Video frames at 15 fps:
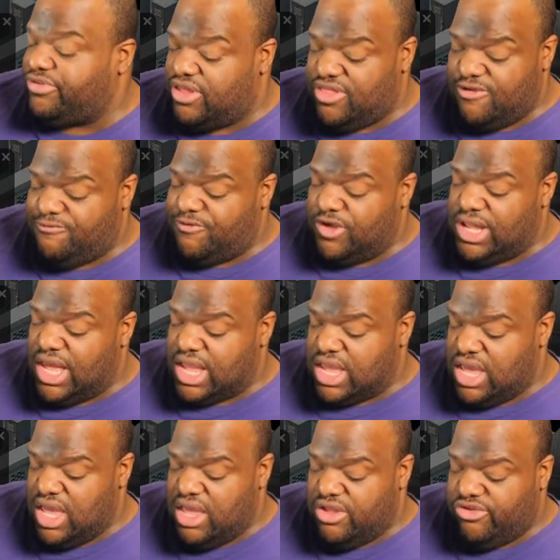said they feel like
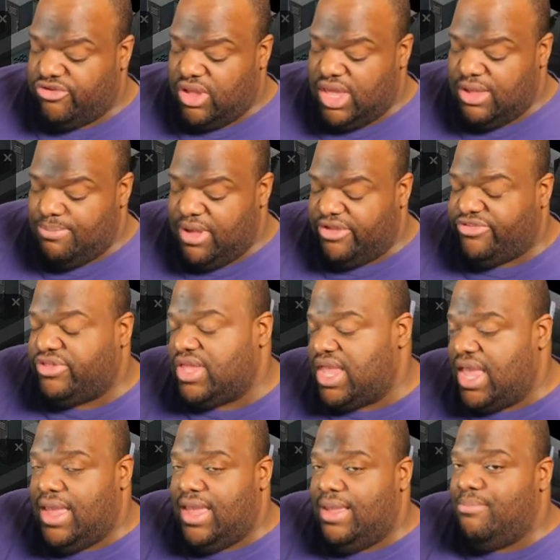it it makes the
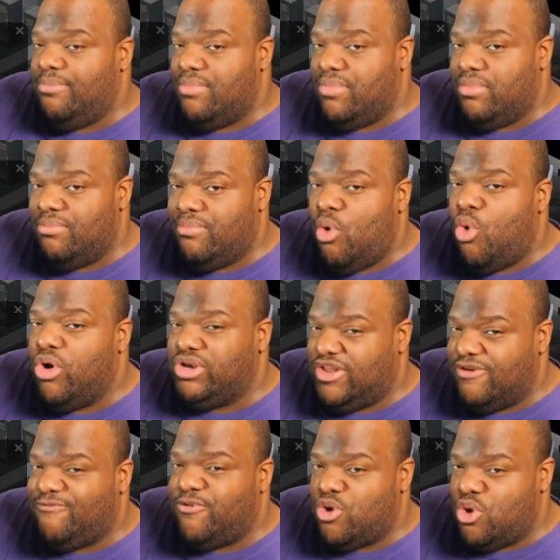game more
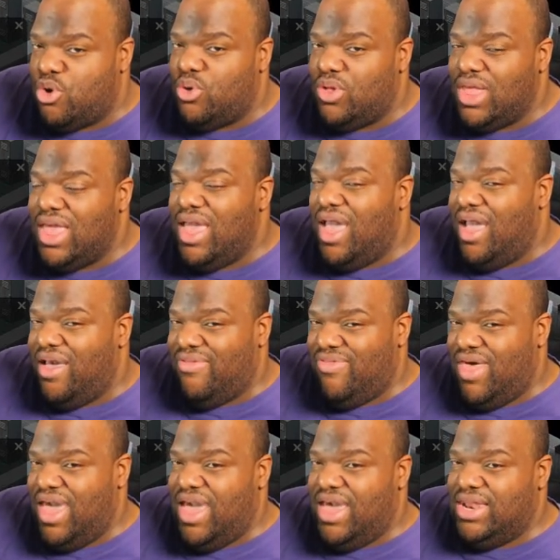difficult
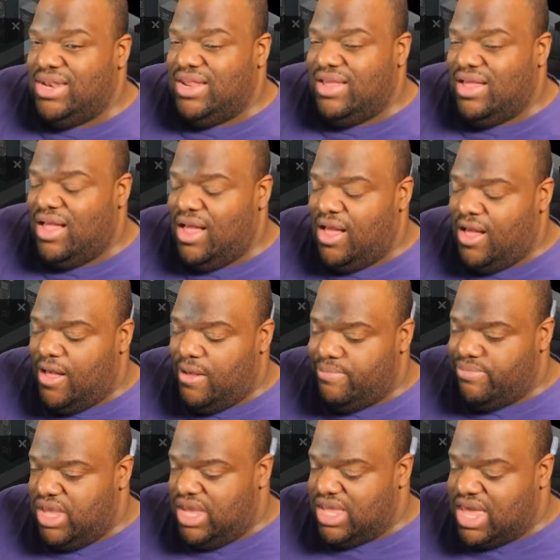and that
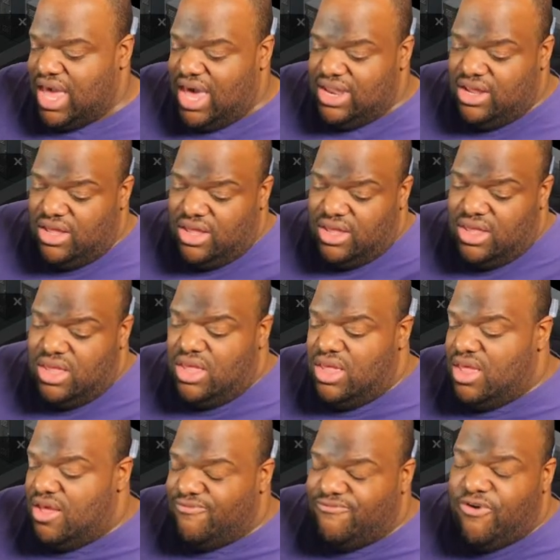um, it kind of
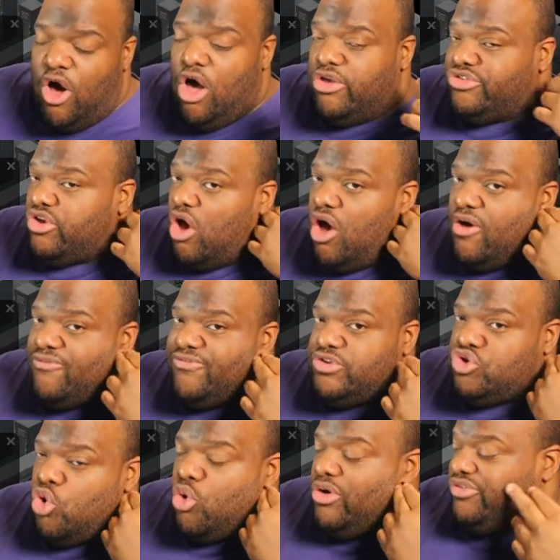falls off
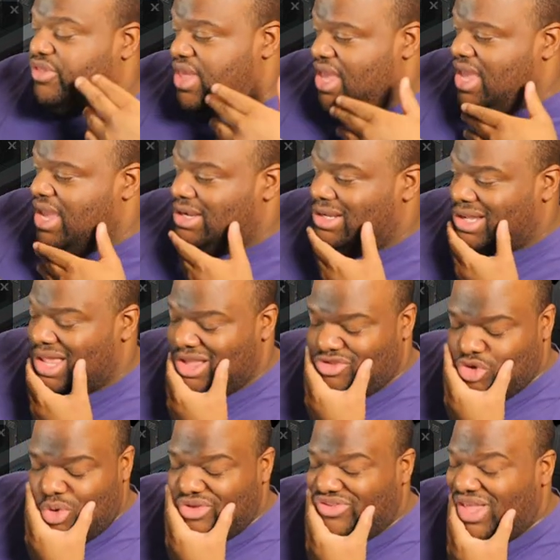towards the end. Like
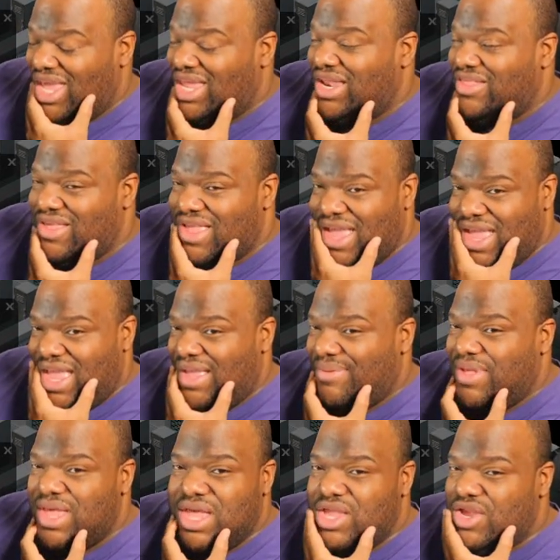towards the end of the
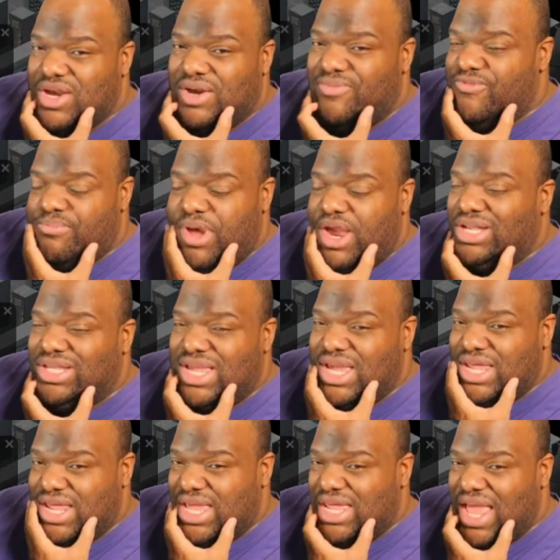game, you're barely
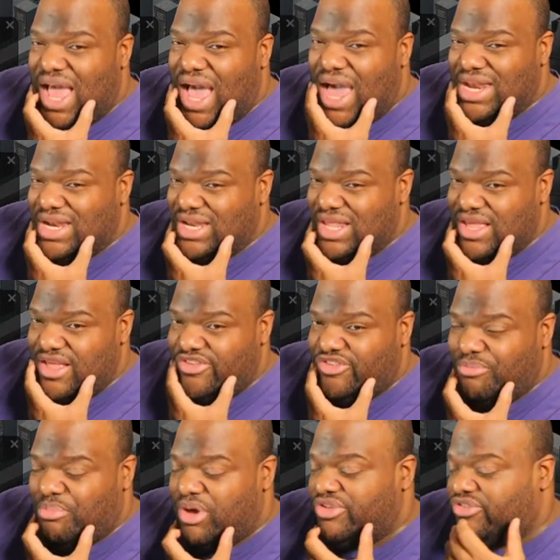getting any
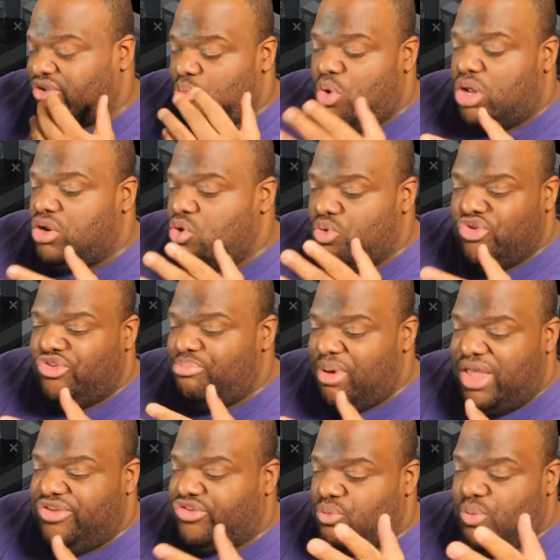oddities, but someone who was
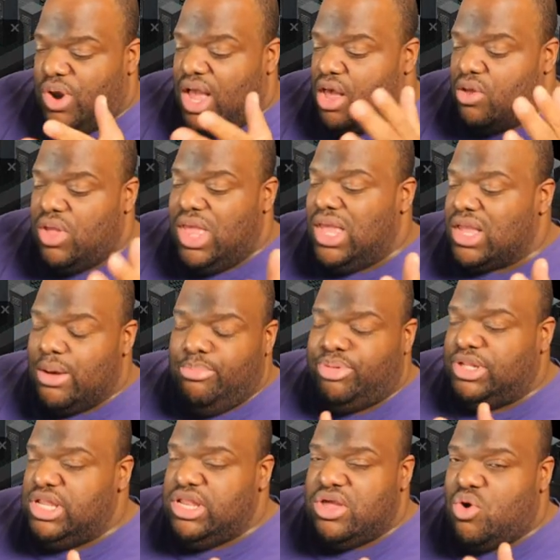based around
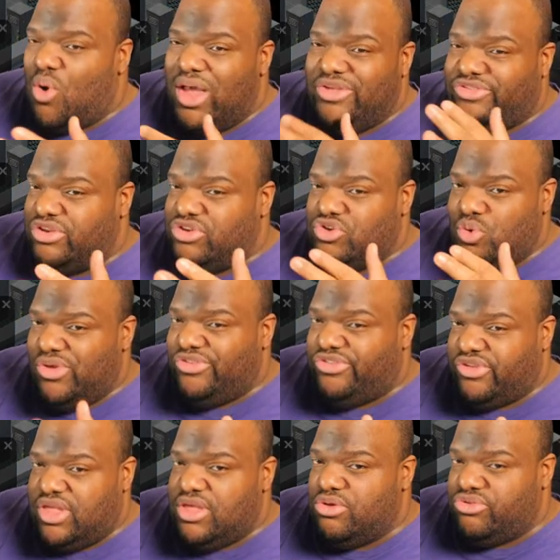completing quests and doing
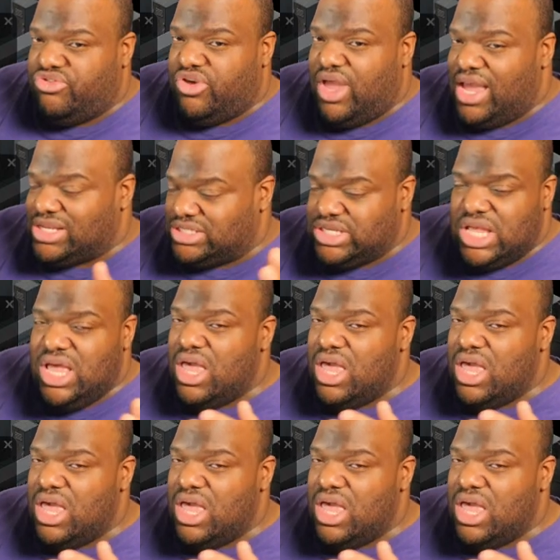skill checks